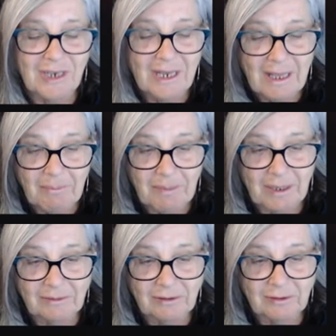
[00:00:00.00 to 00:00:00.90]
but it's a
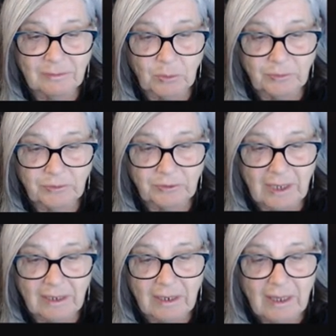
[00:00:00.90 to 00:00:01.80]
small start.
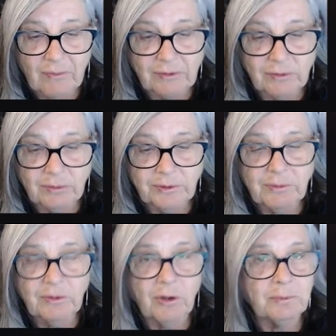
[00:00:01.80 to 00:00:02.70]
There's also an
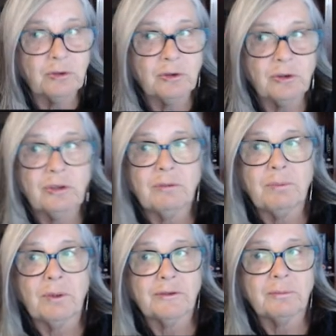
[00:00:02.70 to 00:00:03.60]
opportunity to
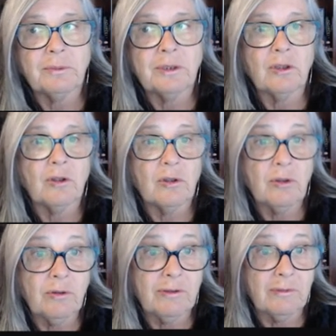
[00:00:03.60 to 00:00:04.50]
possibly earn
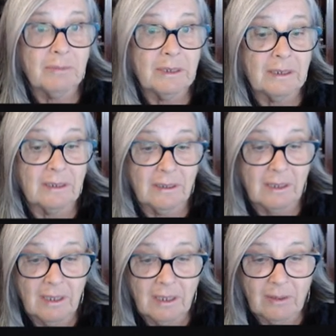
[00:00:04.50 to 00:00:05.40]
some money,
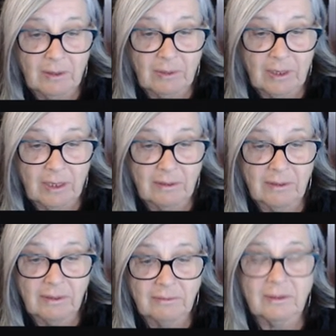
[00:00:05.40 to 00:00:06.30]
and there's
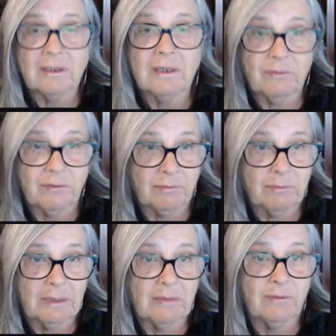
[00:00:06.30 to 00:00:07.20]
a gift of
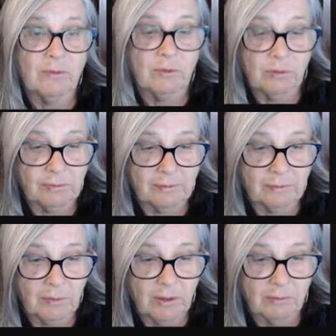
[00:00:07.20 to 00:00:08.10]
money for you as
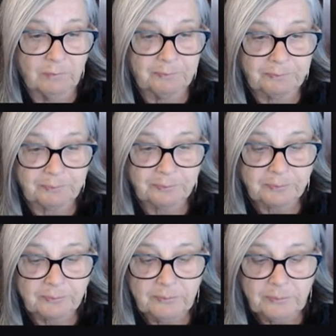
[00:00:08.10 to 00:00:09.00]
well.
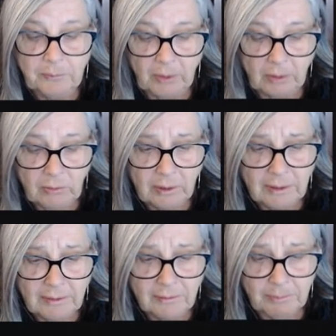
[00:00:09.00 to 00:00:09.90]
You can
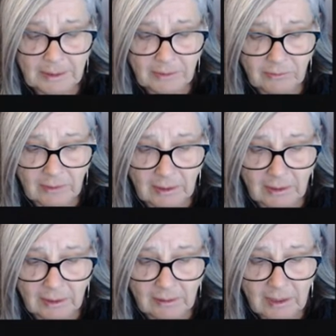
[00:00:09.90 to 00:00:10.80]
expect
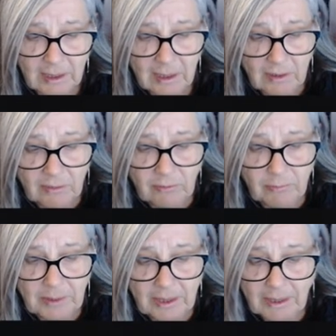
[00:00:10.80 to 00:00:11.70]
you've been
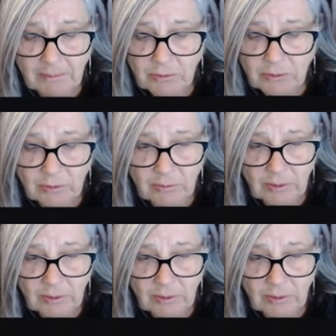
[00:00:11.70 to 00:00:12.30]
able to